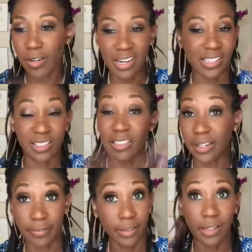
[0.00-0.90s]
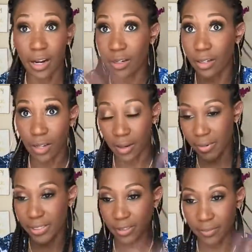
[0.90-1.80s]
and it's definitely not going to lock
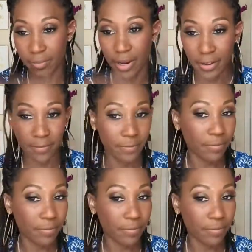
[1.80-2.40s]
my